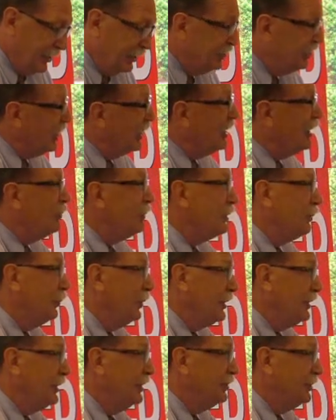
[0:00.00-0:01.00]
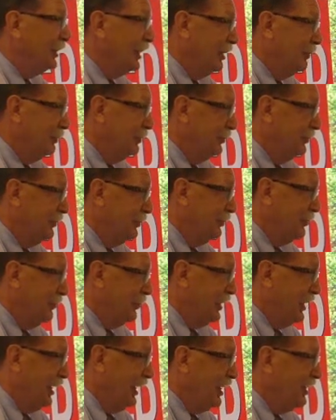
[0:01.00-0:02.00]
Now, John, I'm going to bring this up,
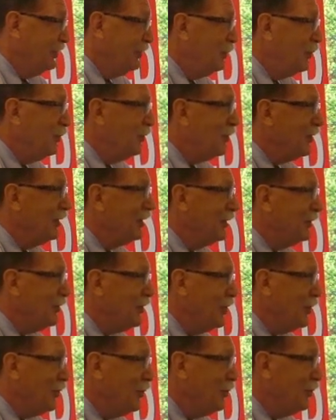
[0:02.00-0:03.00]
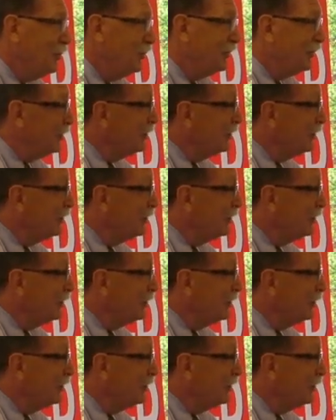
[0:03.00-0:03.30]
and you're going to know